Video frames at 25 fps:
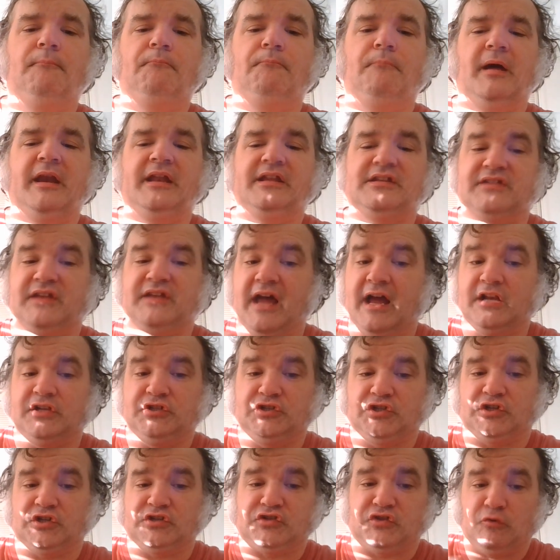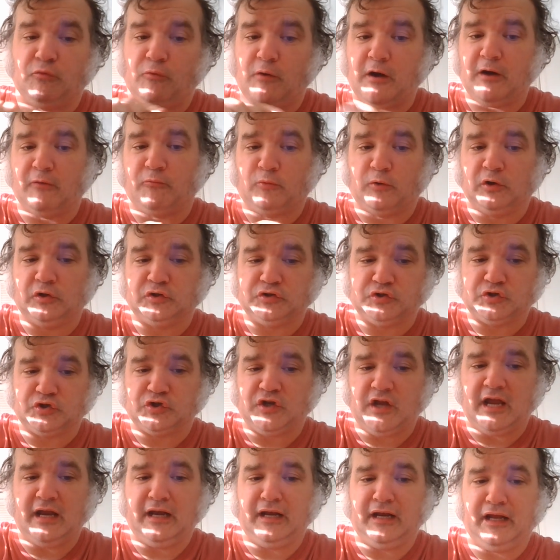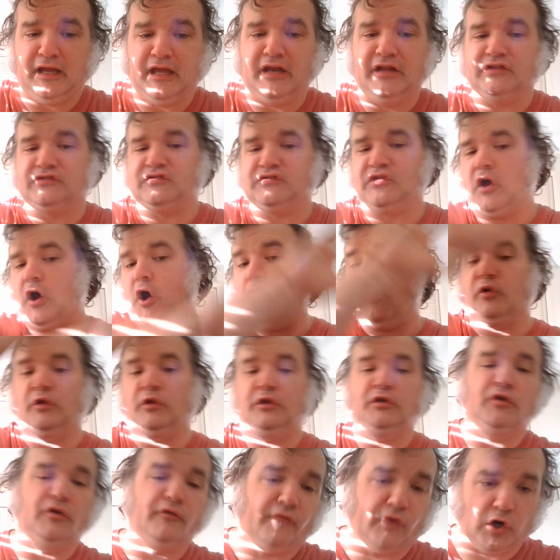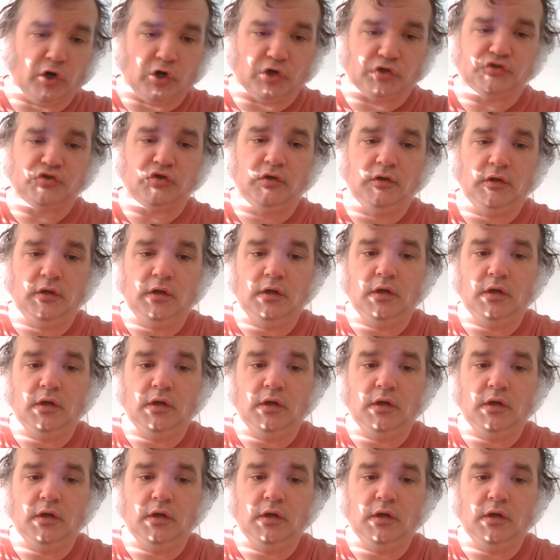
But it's not just the one world you're standing in, it's the whole universe.